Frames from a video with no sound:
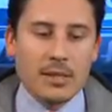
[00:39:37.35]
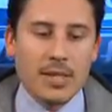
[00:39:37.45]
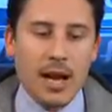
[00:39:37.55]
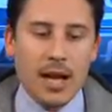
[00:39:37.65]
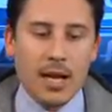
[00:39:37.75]

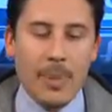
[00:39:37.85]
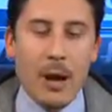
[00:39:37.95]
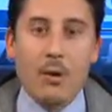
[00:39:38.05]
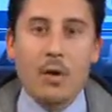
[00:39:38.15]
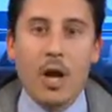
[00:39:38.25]
Talk
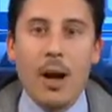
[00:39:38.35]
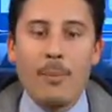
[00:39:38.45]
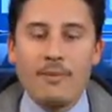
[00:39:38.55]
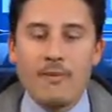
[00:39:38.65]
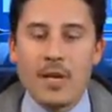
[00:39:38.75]
about your
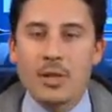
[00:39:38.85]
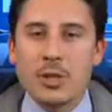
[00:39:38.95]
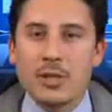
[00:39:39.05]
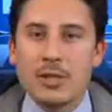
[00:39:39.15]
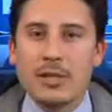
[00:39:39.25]
common
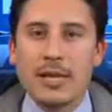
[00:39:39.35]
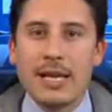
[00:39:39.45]
vision.